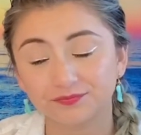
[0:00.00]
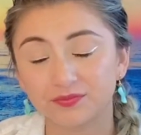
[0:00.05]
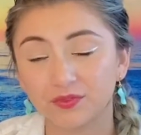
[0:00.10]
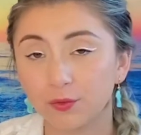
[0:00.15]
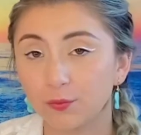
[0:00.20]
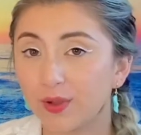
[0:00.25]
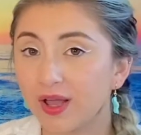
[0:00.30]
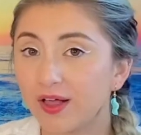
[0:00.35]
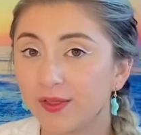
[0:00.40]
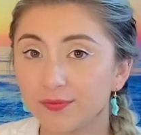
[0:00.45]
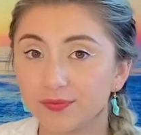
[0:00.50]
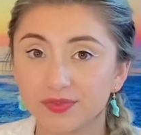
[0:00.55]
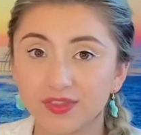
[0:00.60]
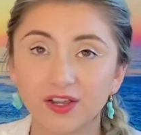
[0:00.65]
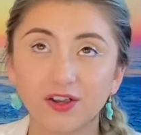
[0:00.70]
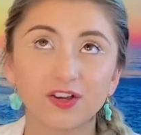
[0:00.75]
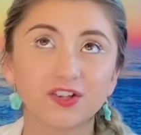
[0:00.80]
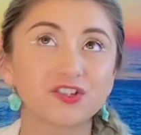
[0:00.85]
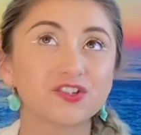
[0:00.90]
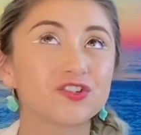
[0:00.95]
Well, there
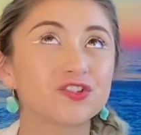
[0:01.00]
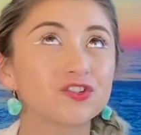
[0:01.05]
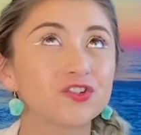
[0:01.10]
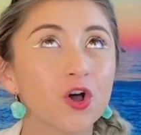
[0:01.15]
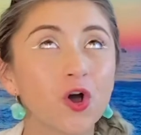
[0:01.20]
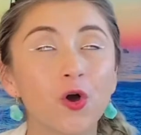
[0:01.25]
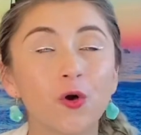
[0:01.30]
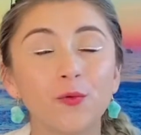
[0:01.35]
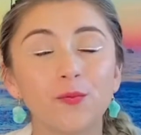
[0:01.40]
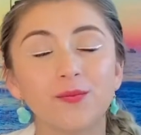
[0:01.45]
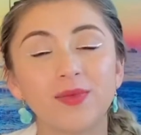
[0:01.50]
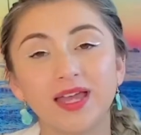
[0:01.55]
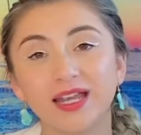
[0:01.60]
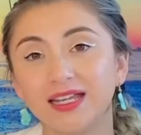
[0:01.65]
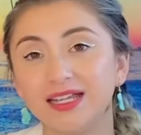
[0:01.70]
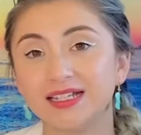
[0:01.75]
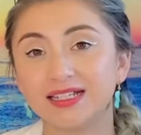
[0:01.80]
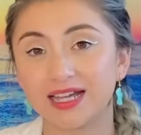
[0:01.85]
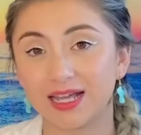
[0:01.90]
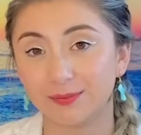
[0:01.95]
are so
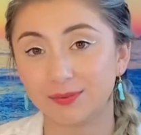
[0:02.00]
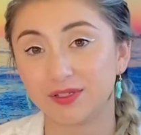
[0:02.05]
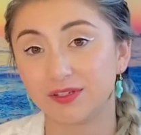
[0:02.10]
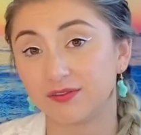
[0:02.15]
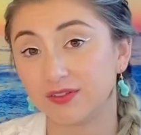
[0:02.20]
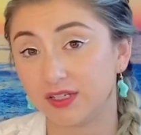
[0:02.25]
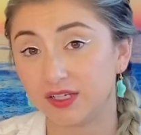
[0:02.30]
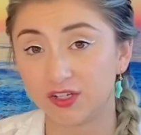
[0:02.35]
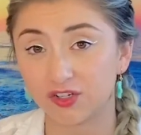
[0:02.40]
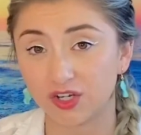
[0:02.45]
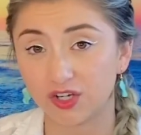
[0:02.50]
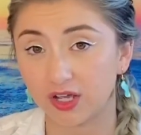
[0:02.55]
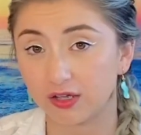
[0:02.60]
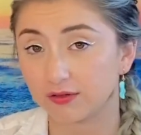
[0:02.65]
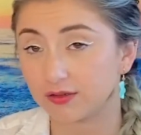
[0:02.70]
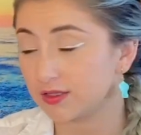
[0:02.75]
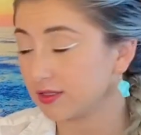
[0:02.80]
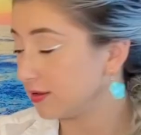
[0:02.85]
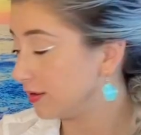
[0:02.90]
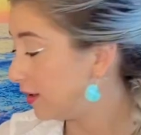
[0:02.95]
many types of seashells.